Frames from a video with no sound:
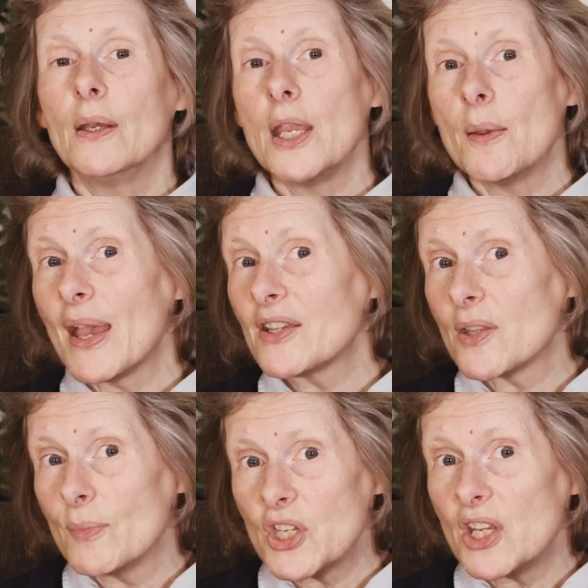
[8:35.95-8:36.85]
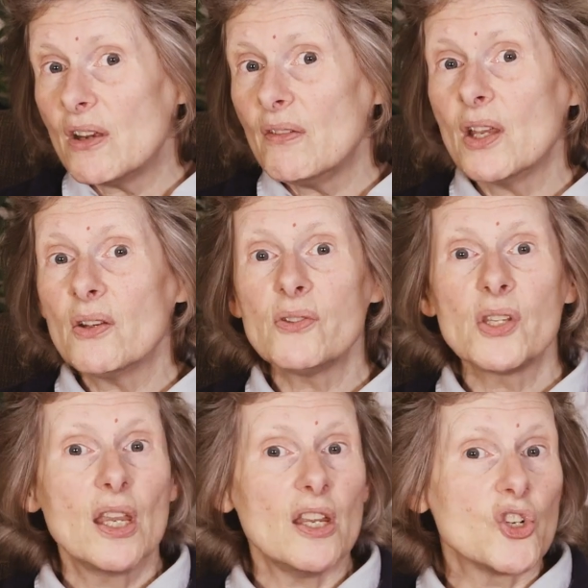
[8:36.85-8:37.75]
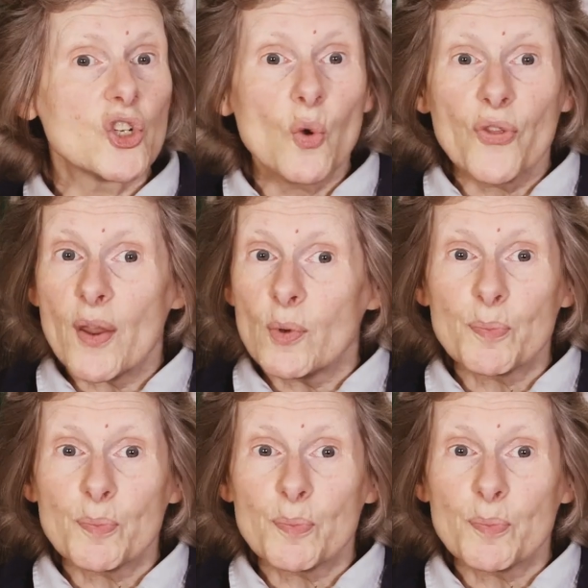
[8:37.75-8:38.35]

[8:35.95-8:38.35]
He amassed the materials, ensured there